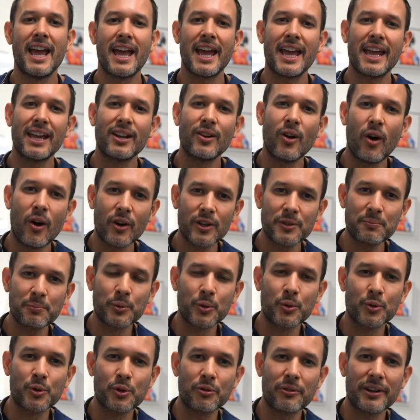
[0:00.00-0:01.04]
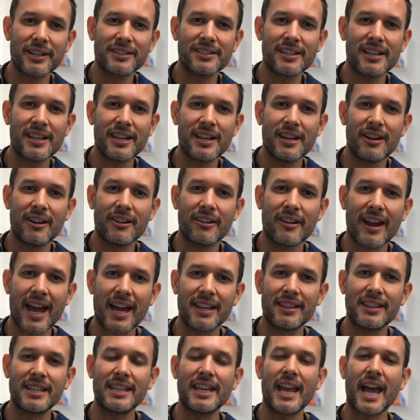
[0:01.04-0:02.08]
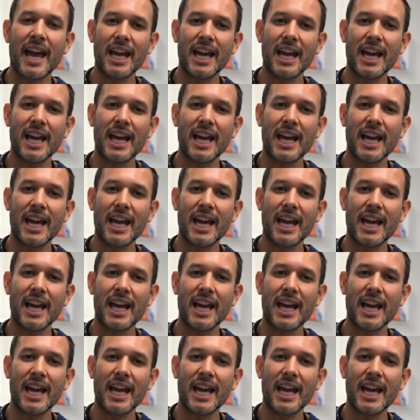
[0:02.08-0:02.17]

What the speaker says: and hospital director here at the